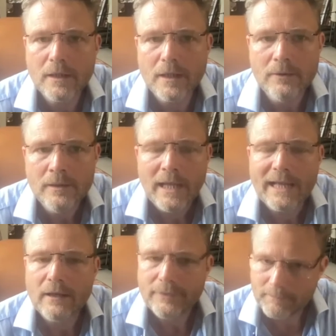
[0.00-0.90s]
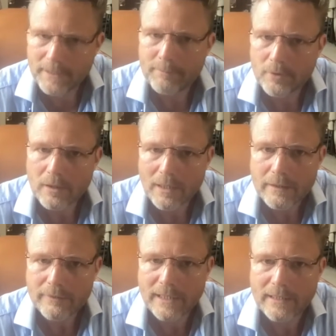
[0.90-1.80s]
And I think people like
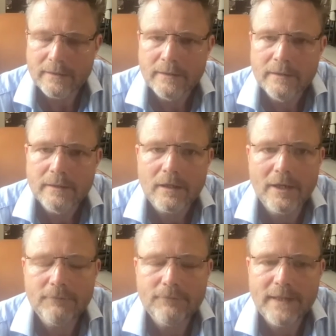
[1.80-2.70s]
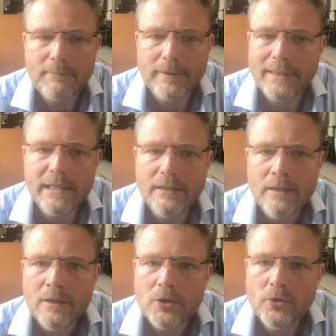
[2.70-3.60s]
that kind of thing. But then
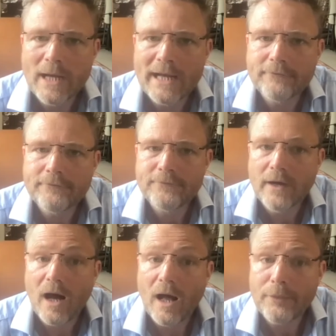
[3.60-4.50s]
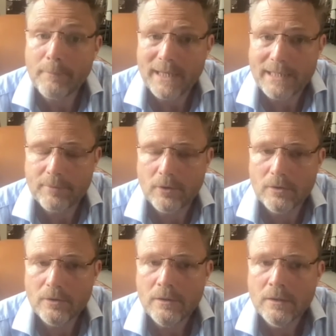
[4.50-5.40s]
you have other
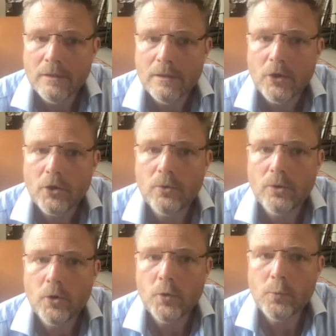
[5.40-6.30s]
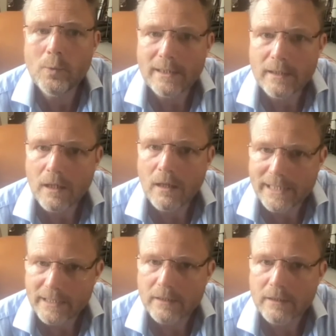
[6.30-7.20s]
people who, who will
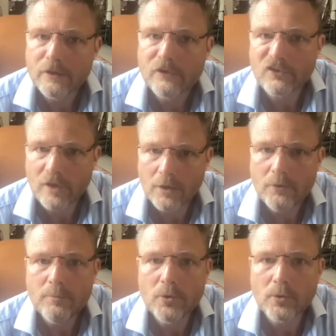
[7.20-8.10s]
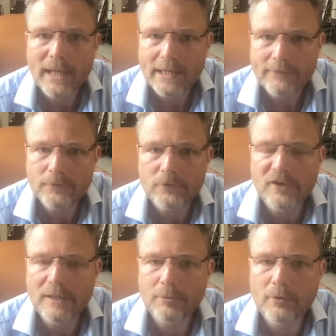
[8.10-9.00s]
like slow, more careful
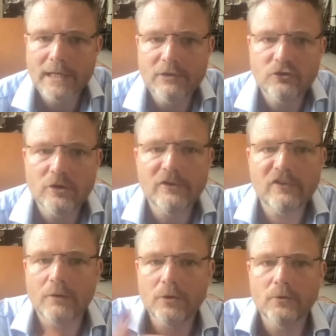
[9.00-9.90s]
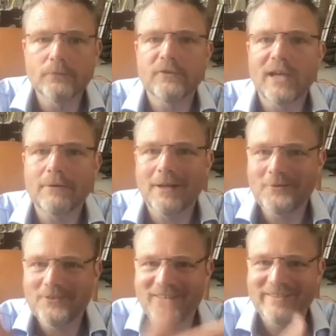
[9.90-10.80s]
deliberation. So you've
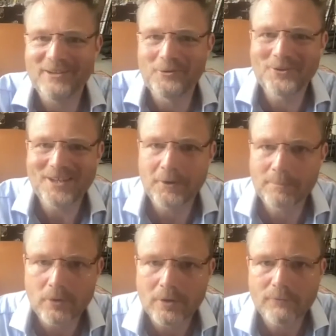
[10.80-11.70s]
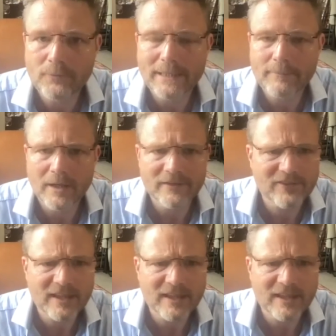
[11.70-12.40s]
downloaded the audio book of Winning Minds.